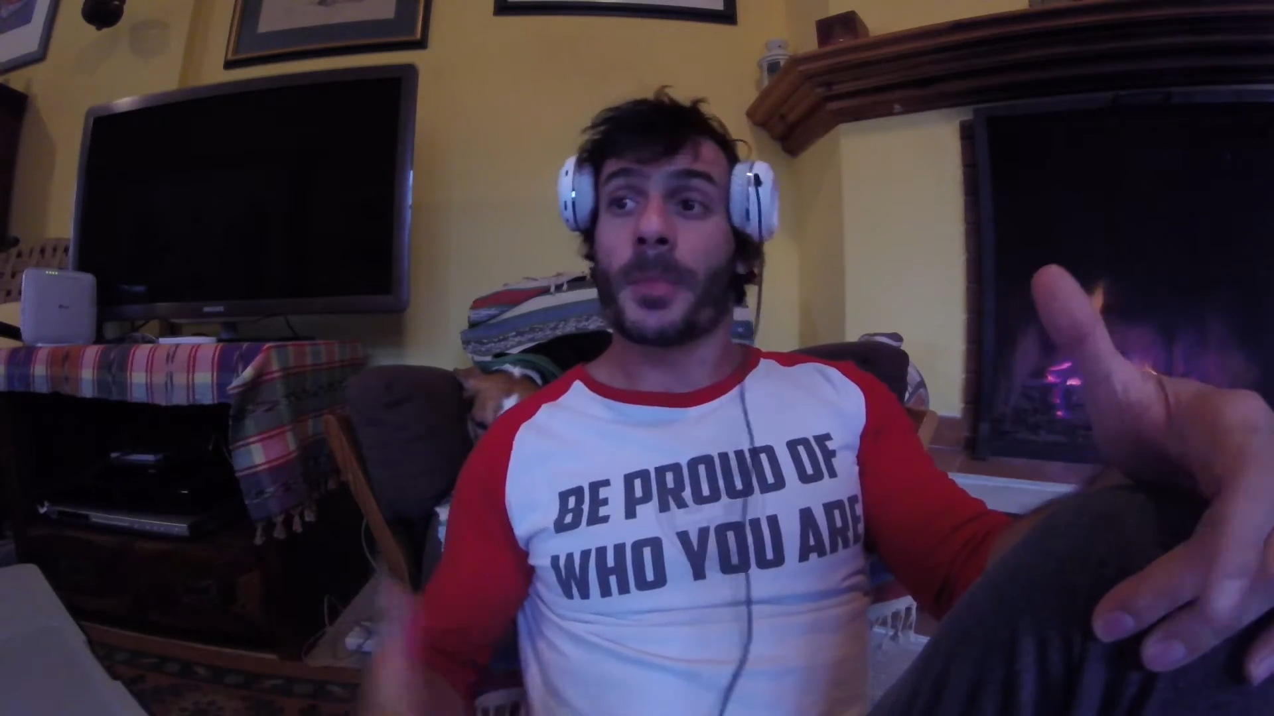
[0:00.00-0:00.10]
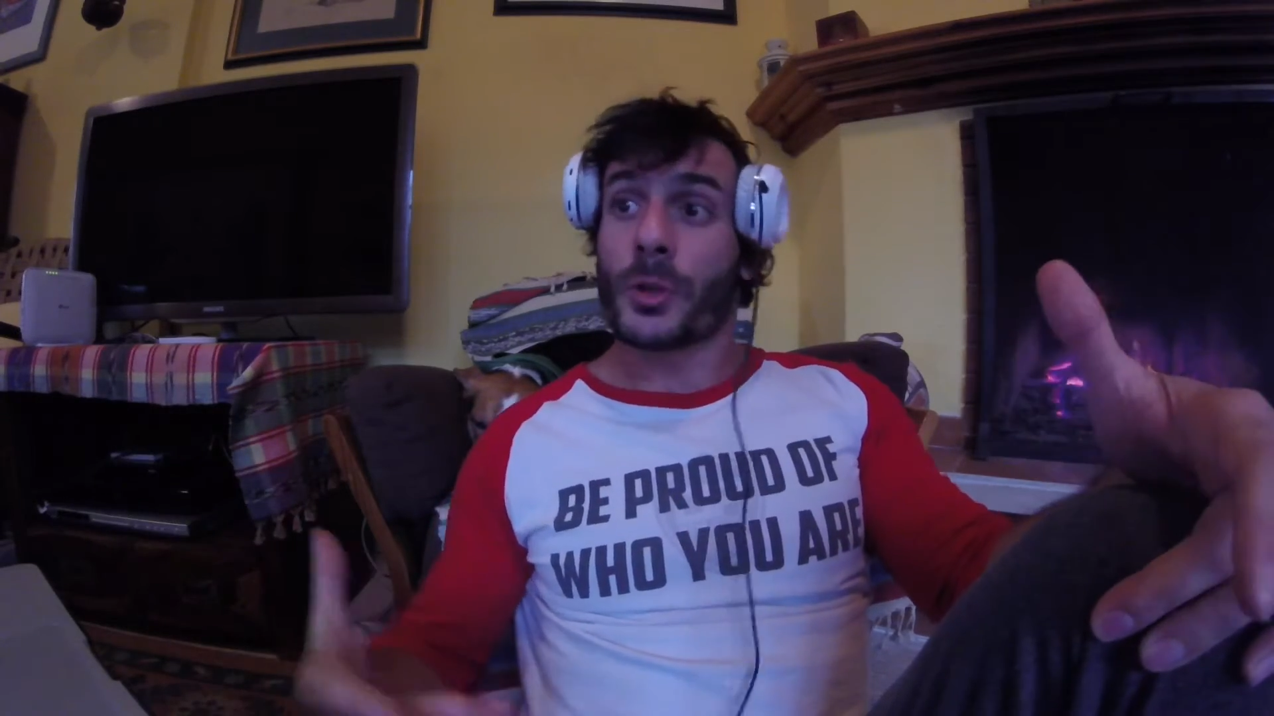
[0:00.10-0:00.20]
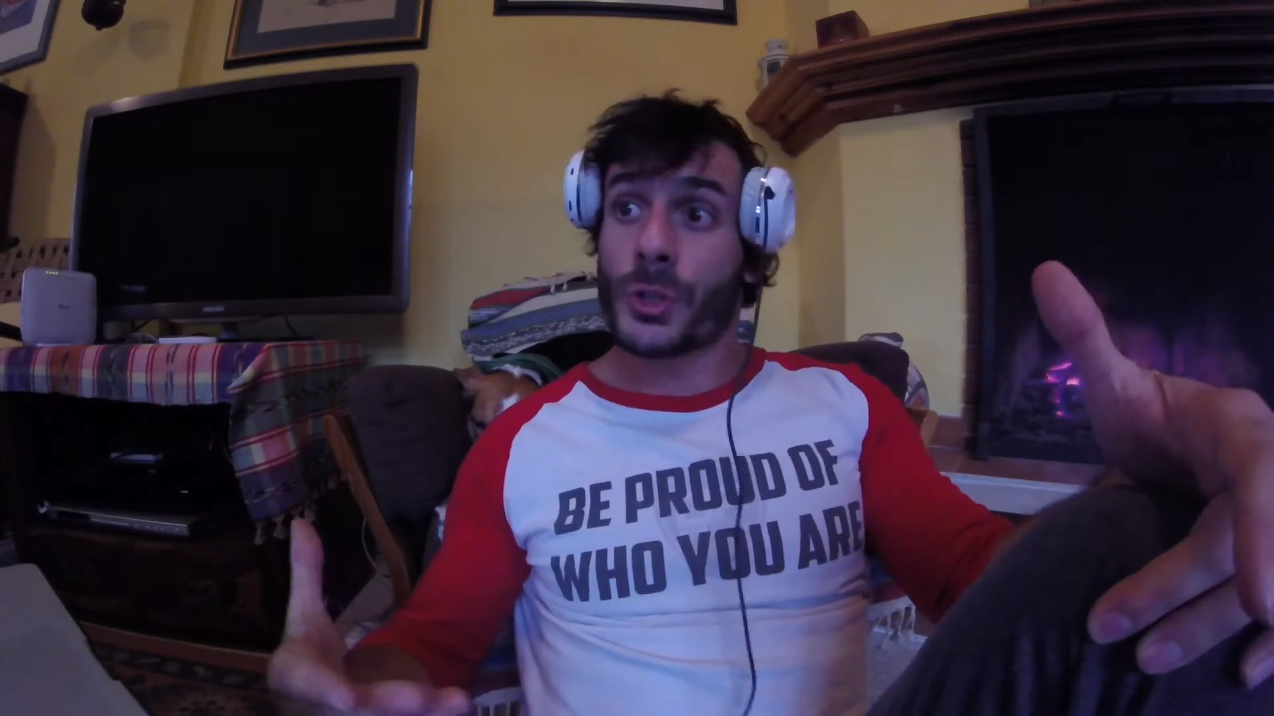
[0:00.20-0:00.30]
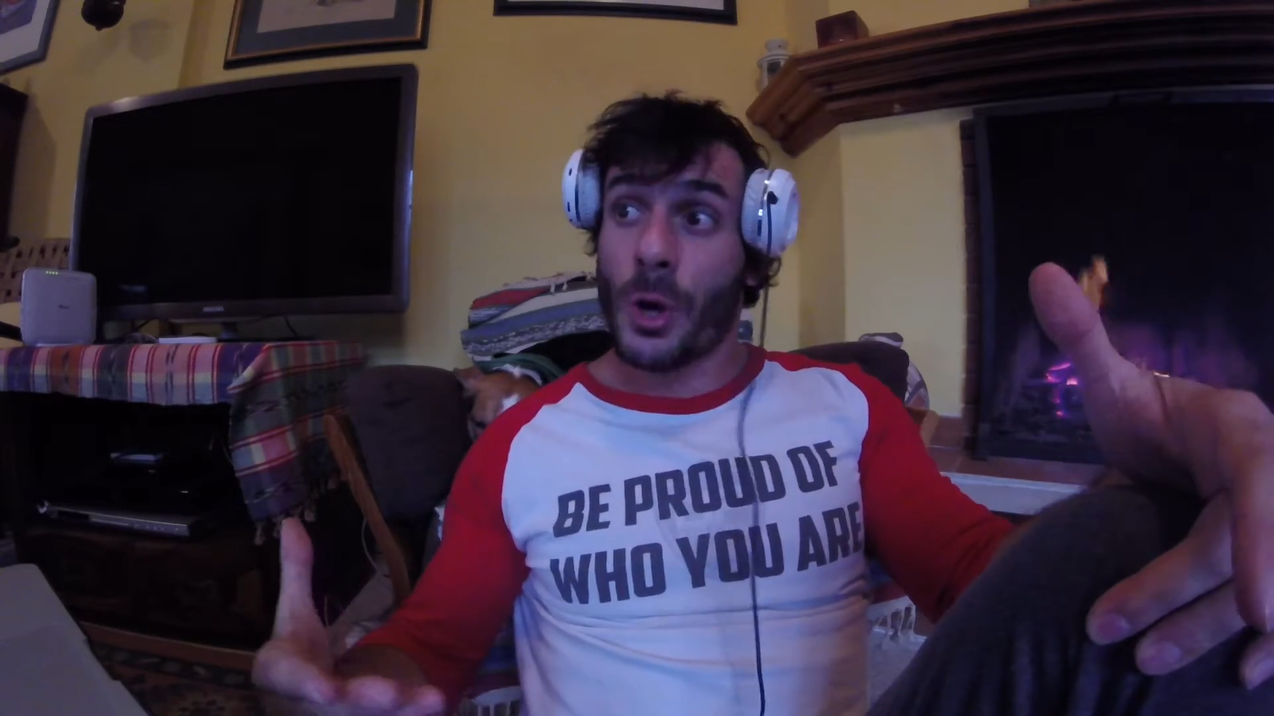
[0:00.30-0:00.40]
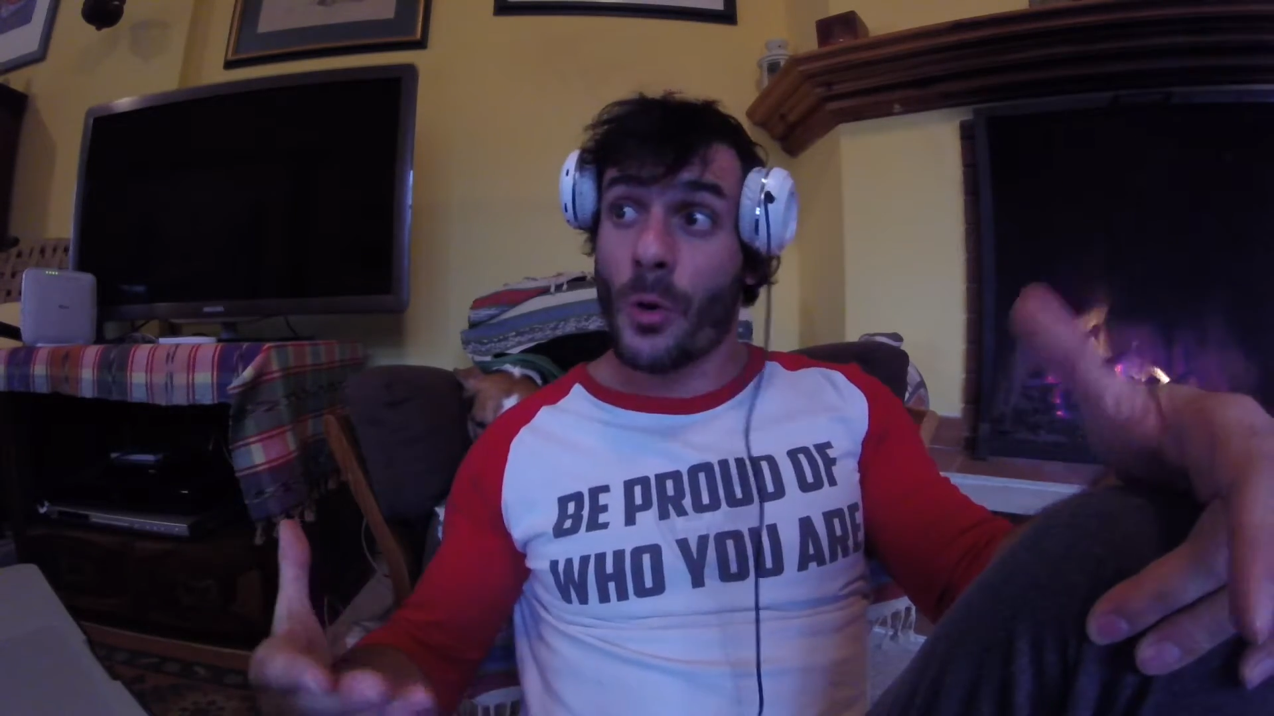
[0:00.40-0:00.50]

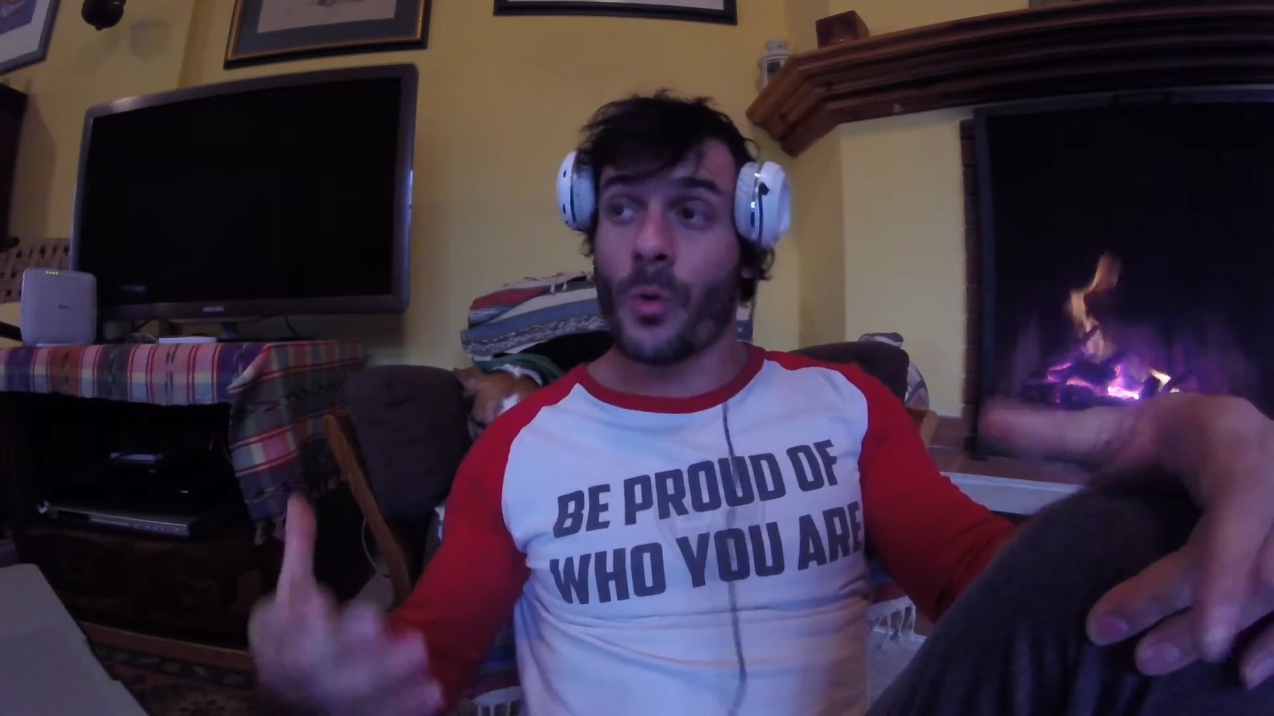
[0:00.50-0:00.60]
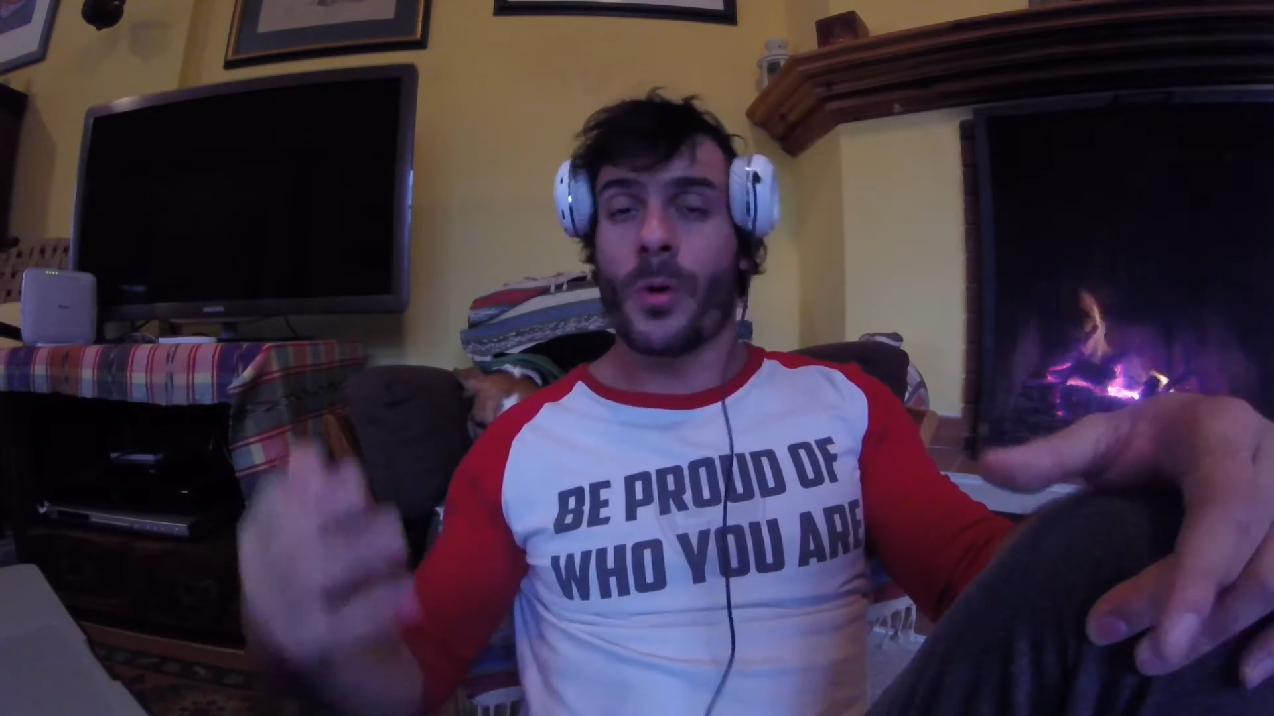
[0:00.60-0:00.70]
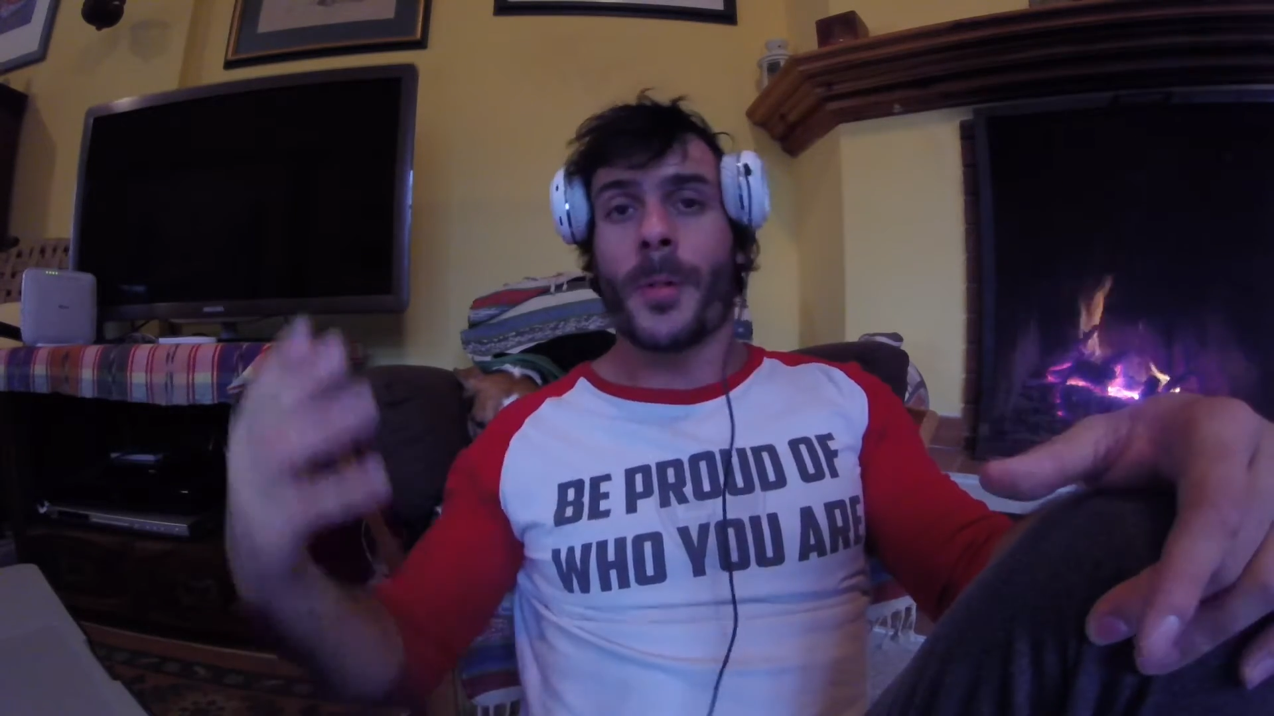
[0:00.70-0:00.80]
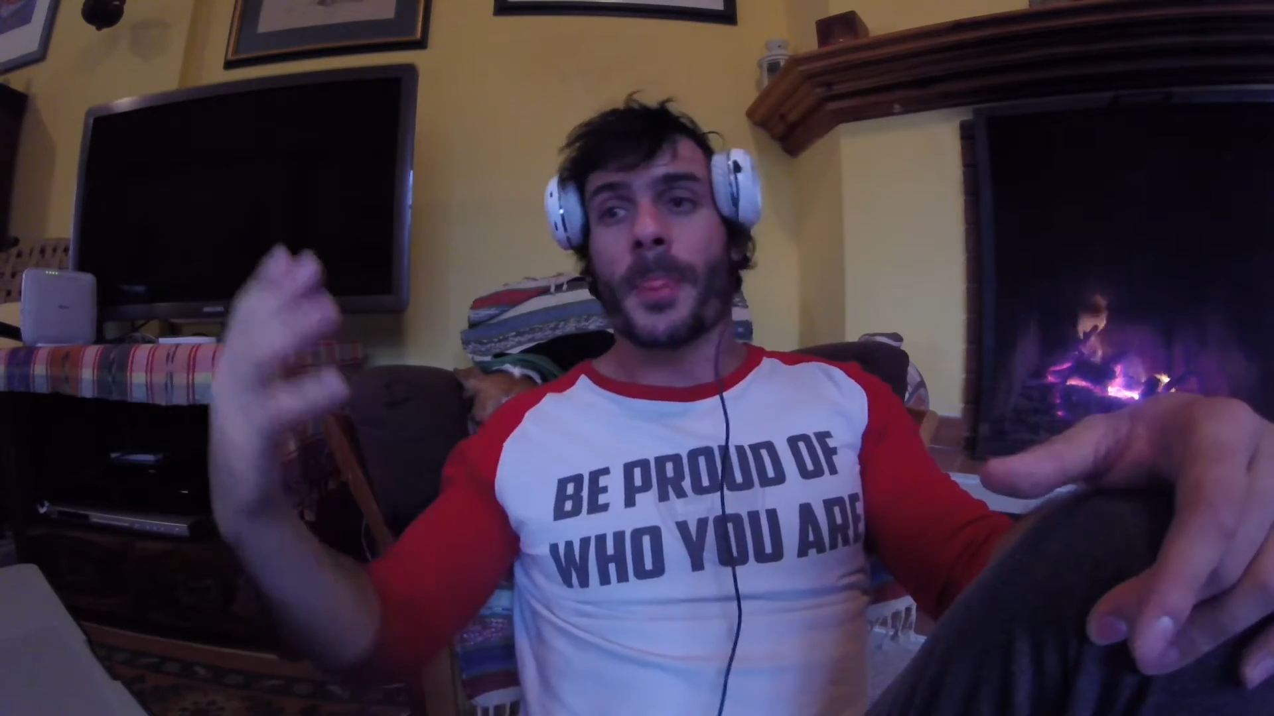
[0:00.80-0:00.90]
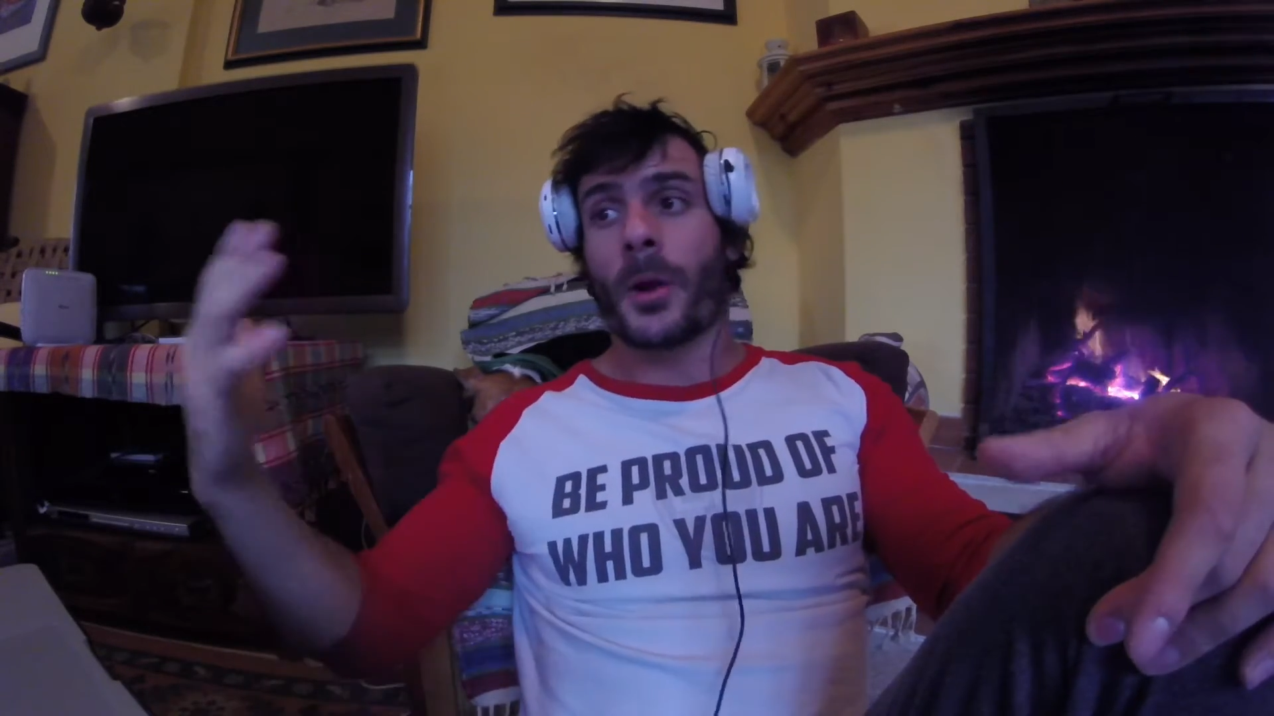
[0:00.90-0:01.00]
So